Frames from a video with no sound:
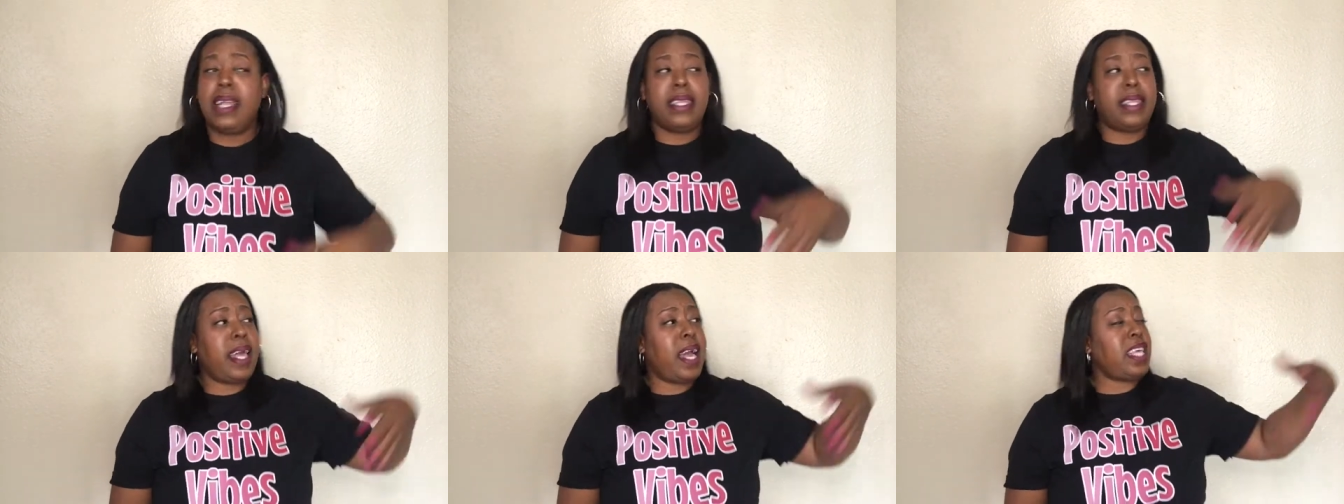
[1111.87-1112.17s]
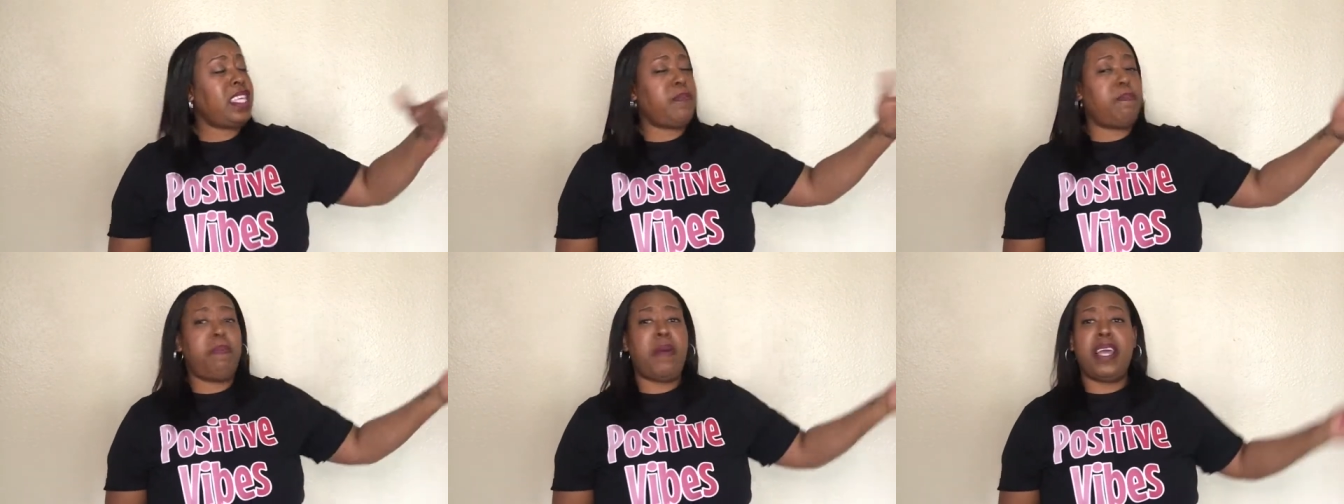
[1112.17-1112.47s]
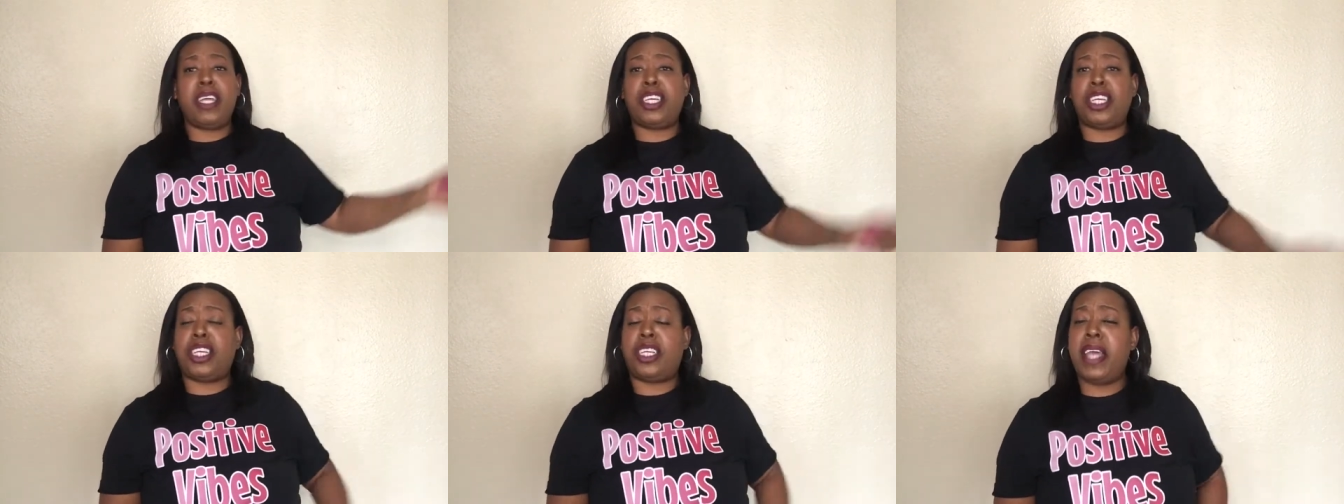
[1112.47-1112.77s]
This
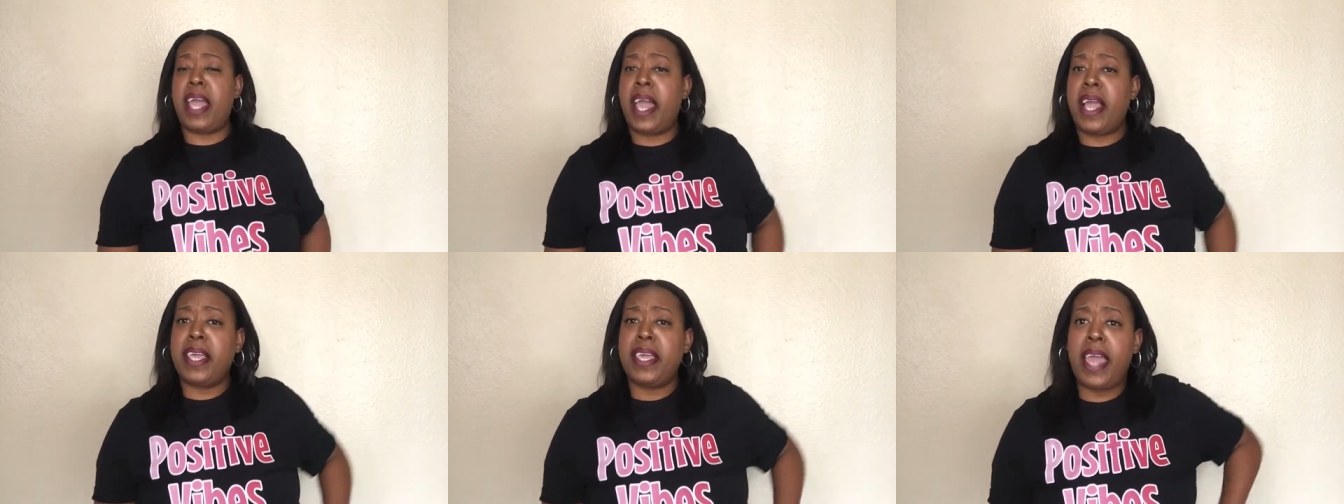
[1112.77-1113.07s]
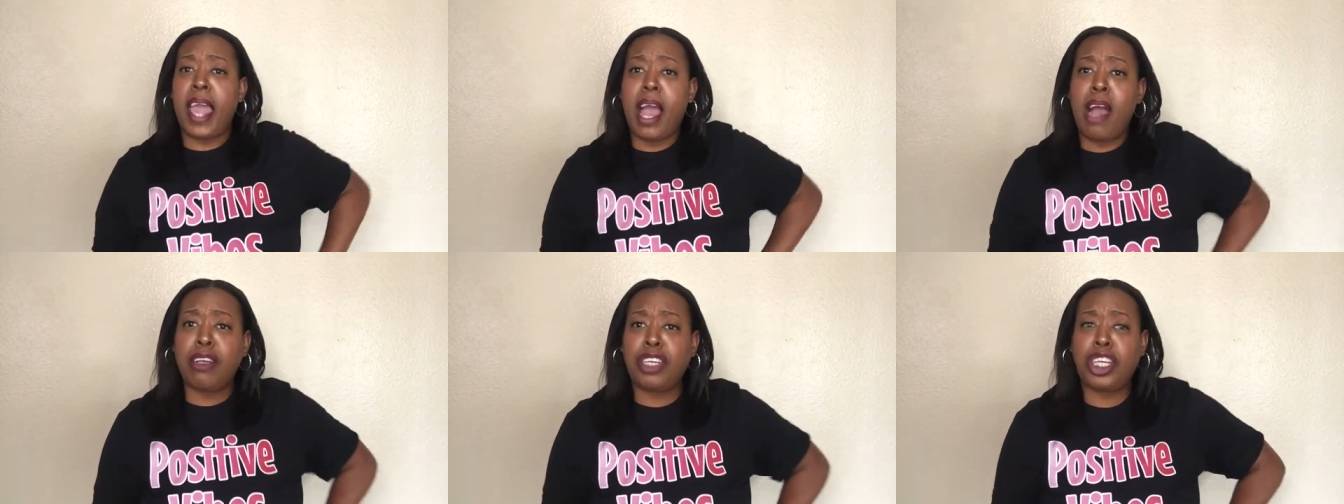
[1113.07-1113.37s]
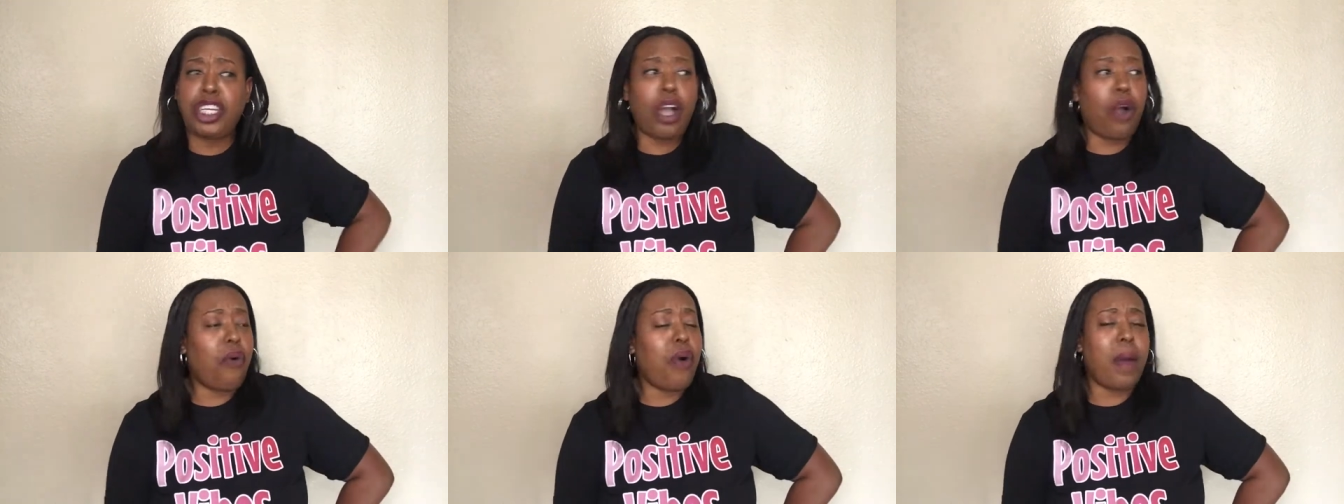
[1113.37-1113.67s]
bitch Danielle
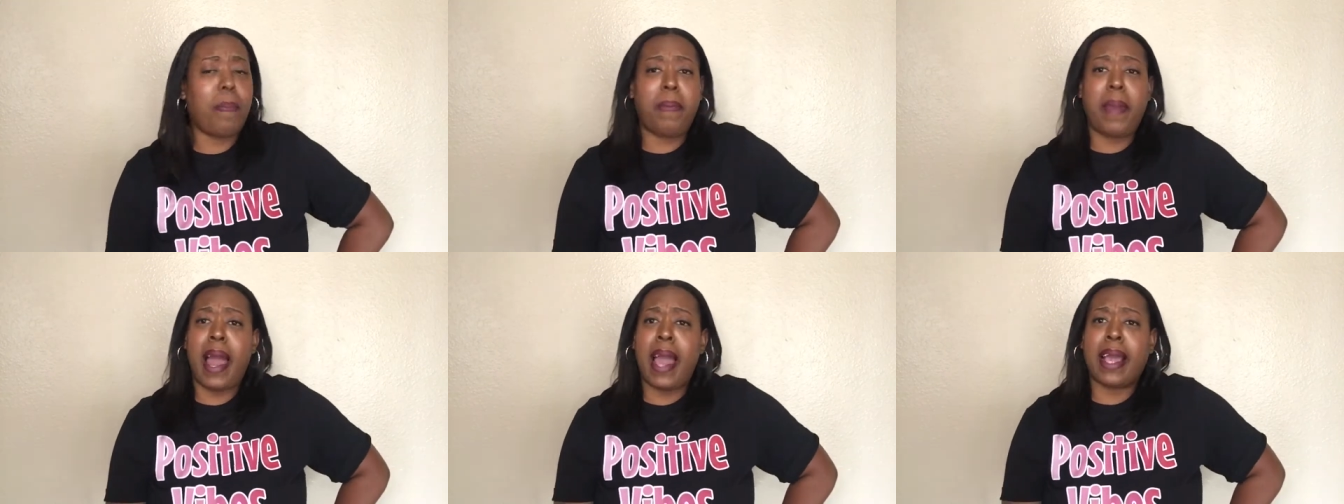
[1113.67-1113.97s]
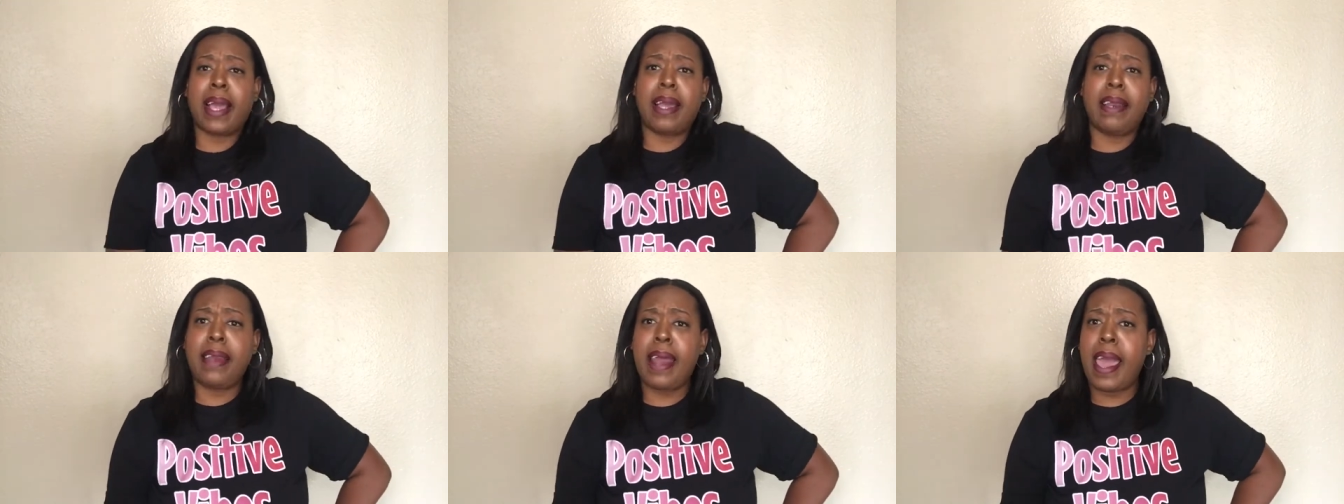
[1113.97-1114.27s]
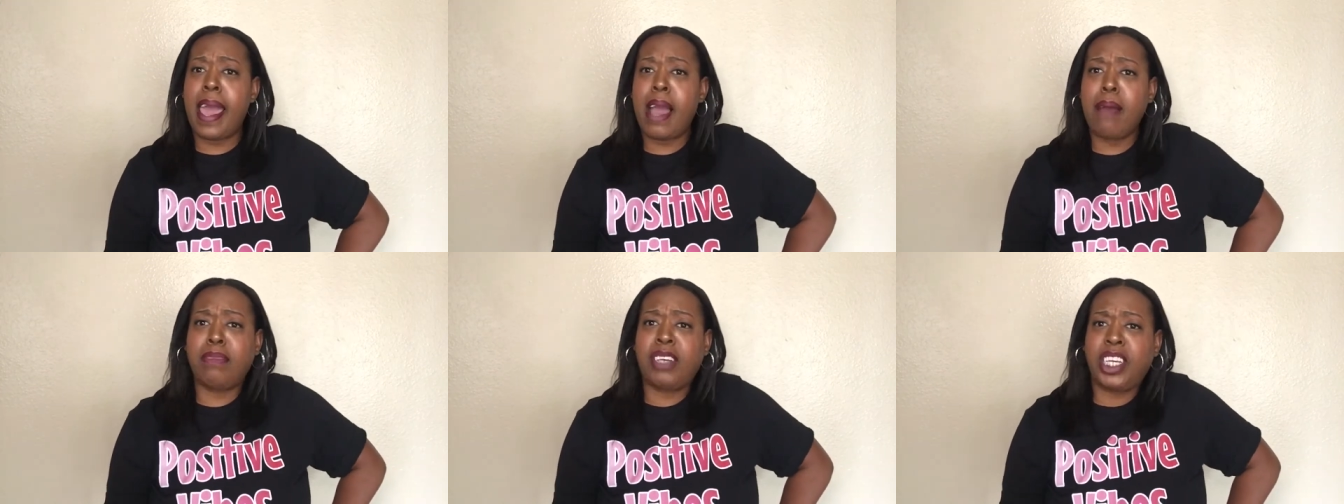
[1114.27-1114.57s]
show up like a
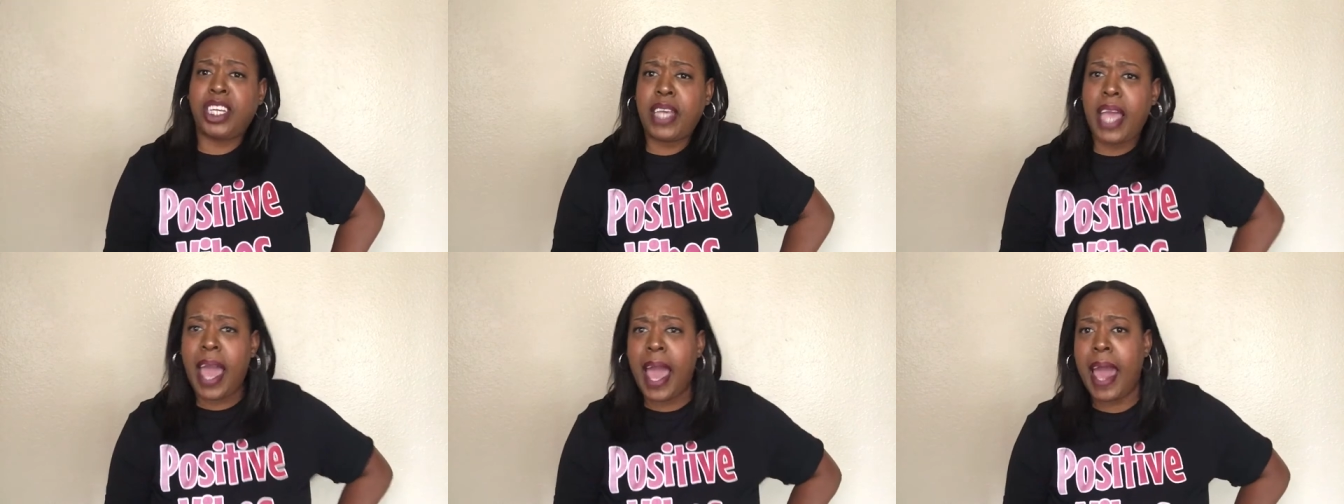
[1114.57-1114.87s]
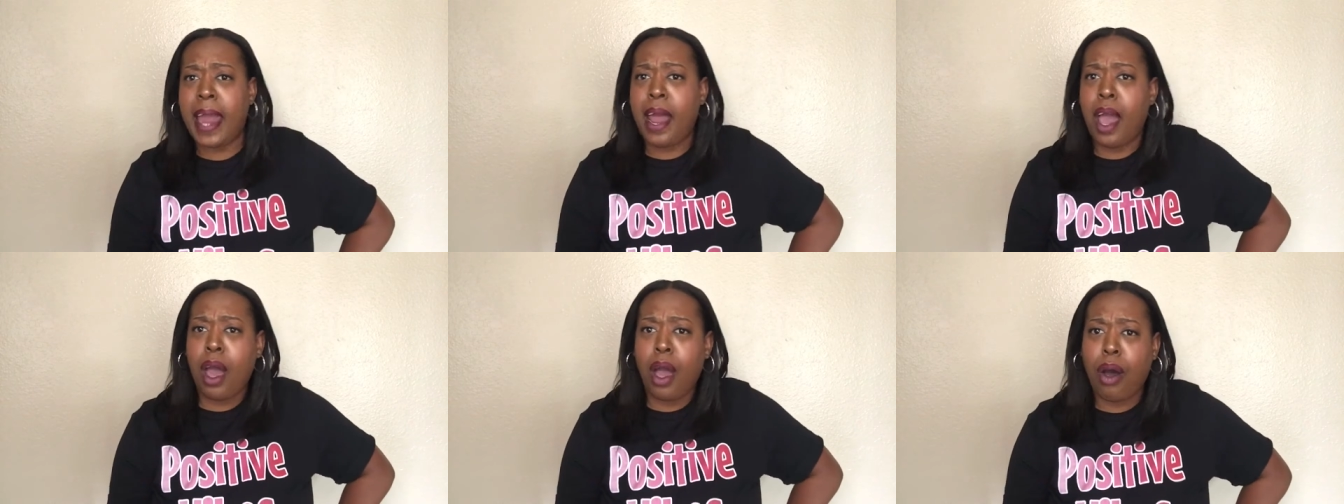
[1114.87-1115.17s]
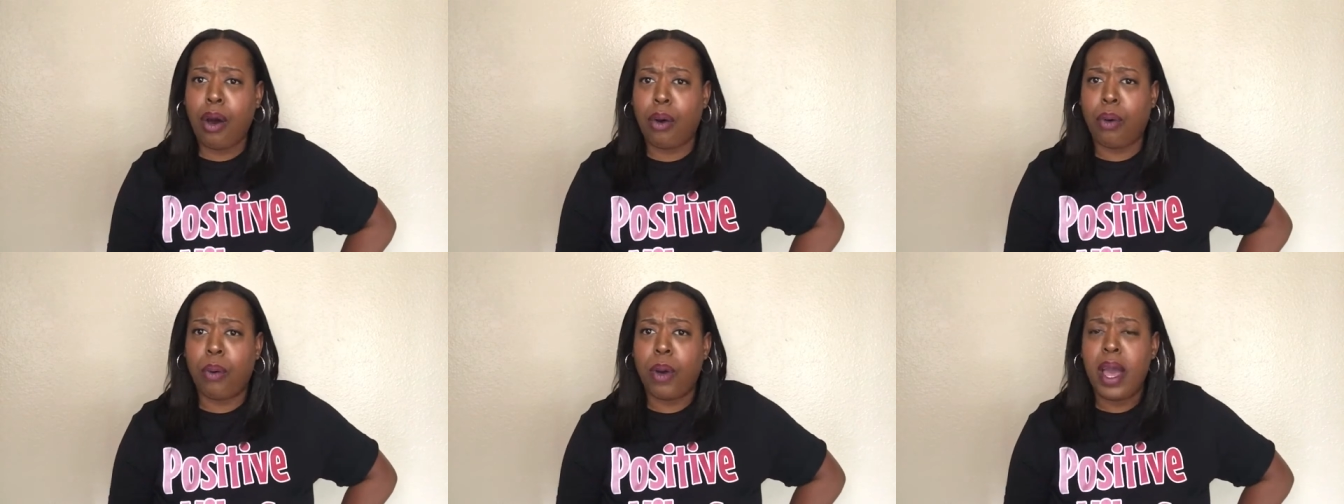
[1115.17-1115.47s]
damn
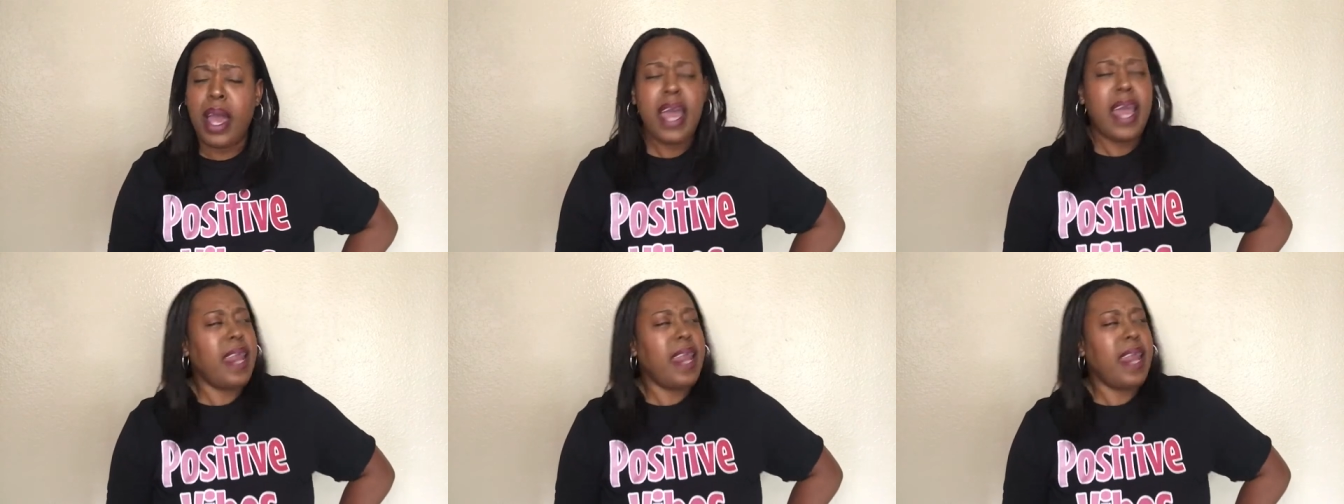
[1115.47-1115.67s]
shadow.